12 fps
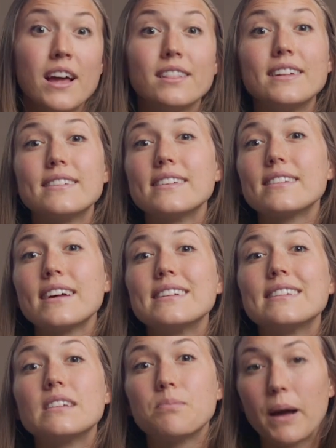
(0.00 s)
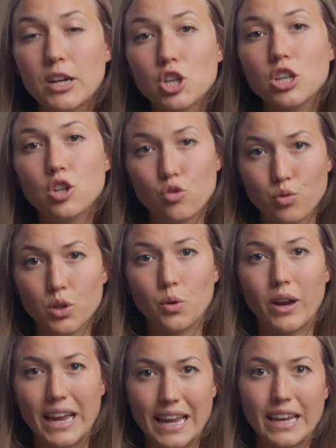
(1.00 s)
This is especially
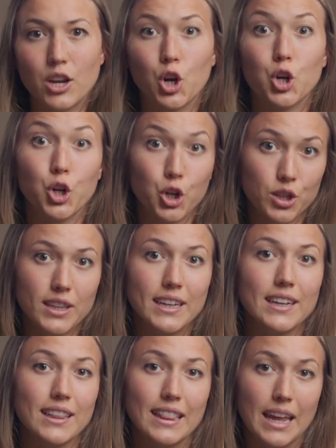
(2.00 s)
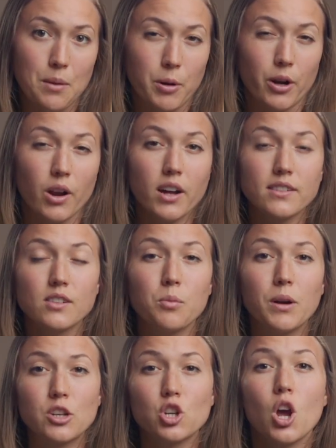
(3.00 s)
true in early labor, not so
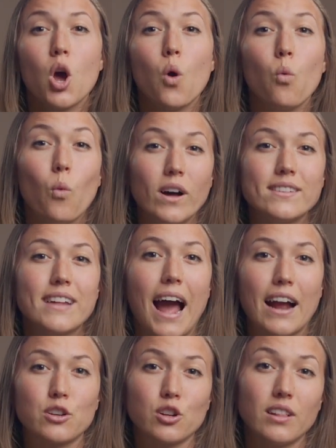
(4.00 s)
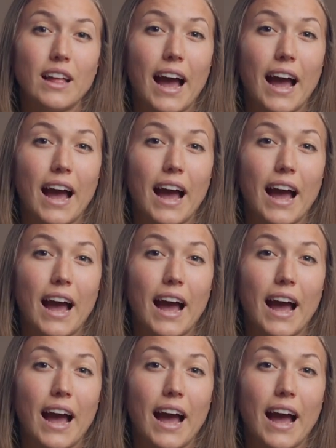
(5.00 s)
much once active,